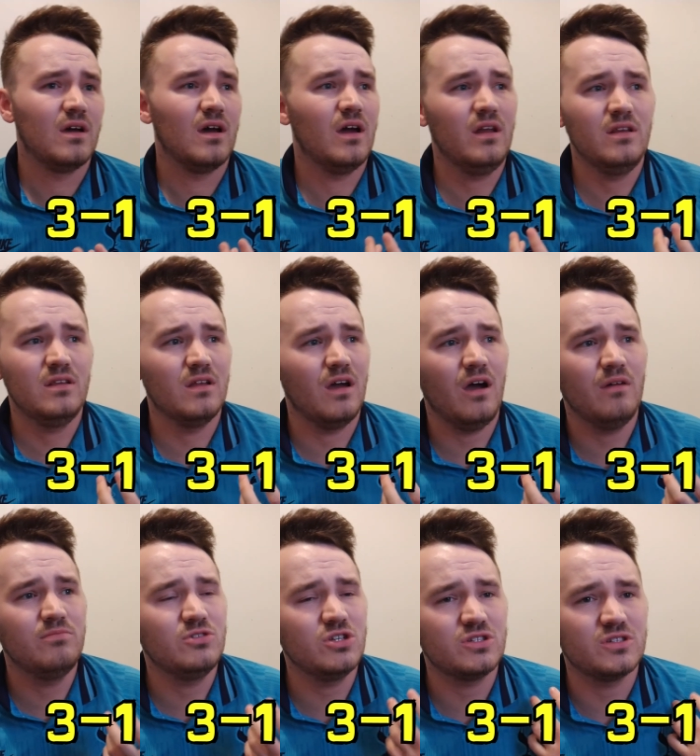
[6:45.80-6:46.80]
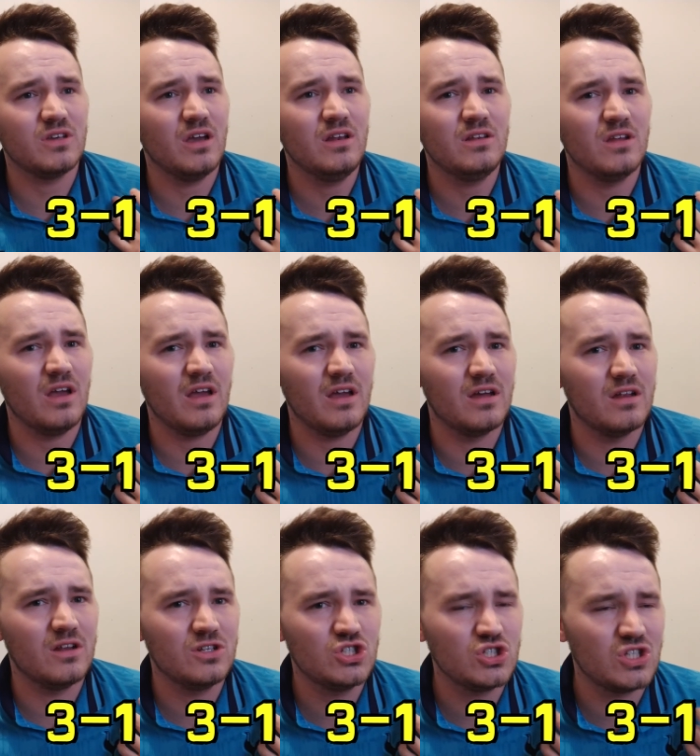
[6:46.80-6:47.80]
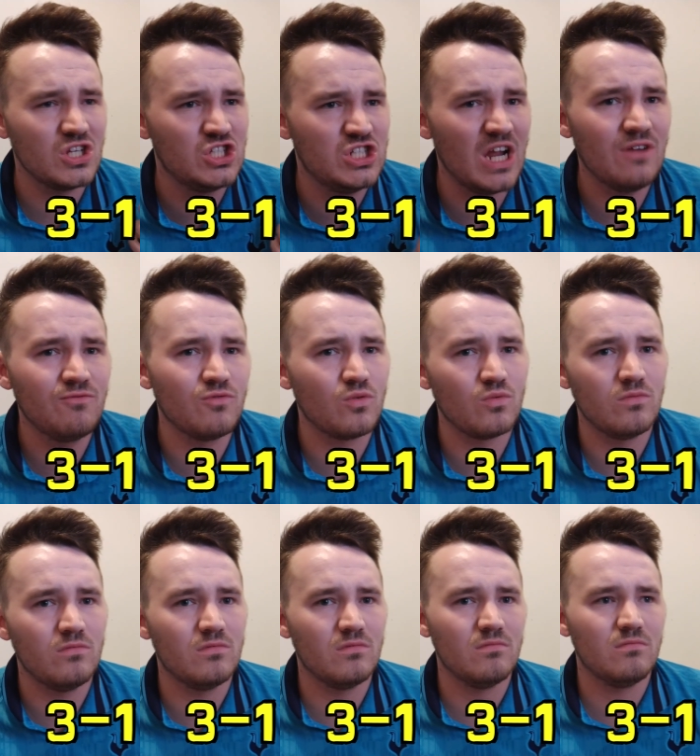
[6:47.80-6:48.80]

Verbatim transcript: and I'm just and just a general